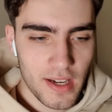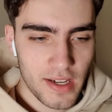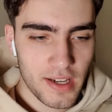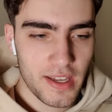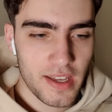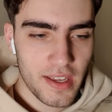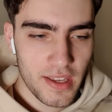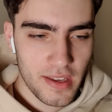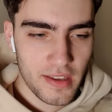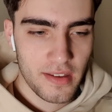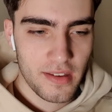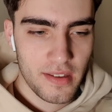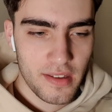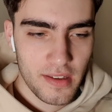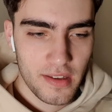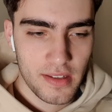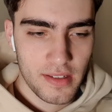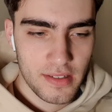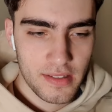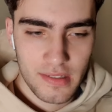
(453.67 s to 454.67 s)
Okay,
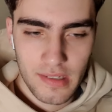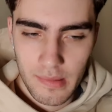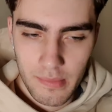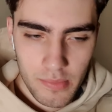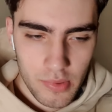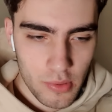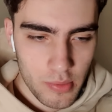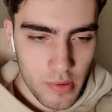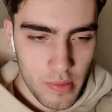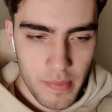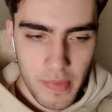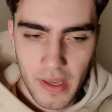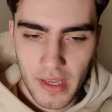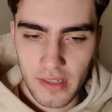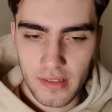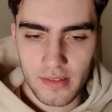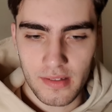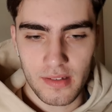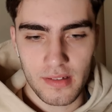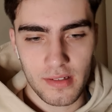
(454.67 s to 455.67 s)
simple but
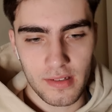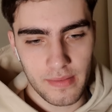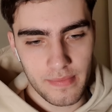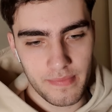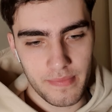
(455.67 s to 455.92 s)
basic.